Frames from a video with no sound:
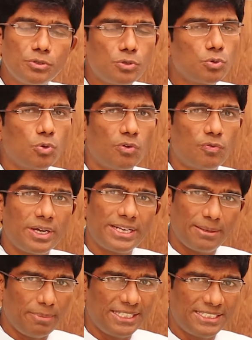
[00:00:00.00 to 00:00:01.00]
you to go for
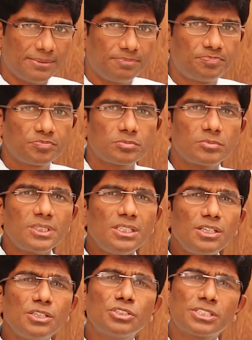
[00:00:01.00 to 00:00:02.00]
imaging.
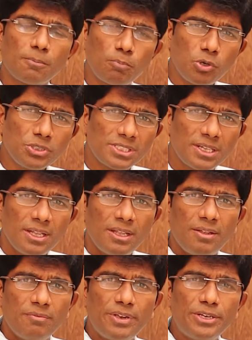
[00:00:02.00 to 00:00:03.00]
Suppose
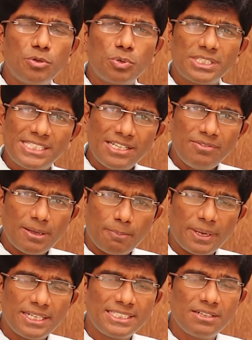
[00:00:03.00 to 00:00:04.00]
when you receive a
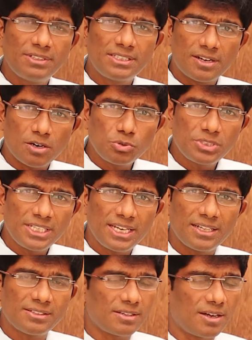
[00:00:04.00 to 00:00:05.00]
patient with
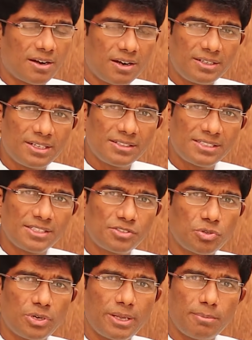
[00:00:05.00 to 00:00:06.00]
drowsiness or altered
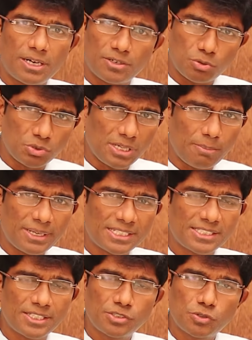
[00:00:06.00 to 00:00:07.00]
sensorium or to some
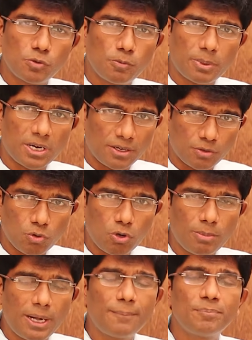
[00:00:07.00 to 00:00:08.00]
extent stupor or
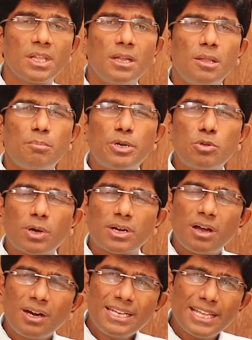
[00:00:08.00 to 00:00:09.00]
coma, but you are
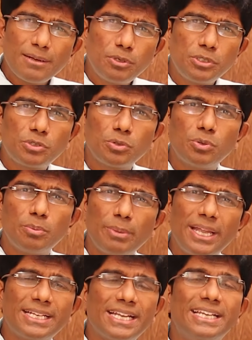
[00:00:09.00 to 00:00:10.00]
not able to
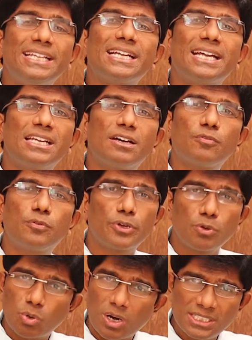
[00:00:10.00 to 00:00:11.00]
make any kind of
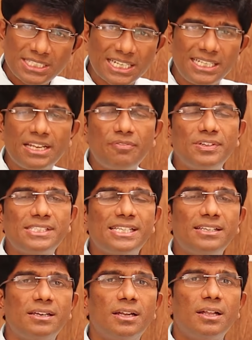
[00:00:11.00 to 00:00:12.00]
neurological
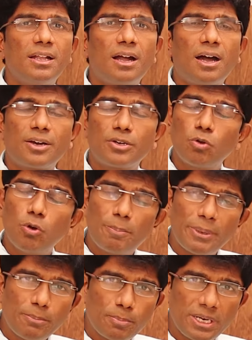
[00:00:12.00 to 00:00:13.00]
deficit or no
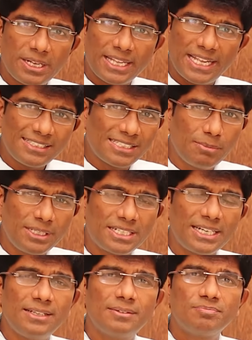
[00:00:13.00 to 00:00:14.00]
pupillary
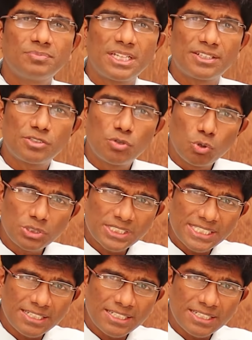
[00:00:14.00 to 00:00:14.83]
asymmetry, there is no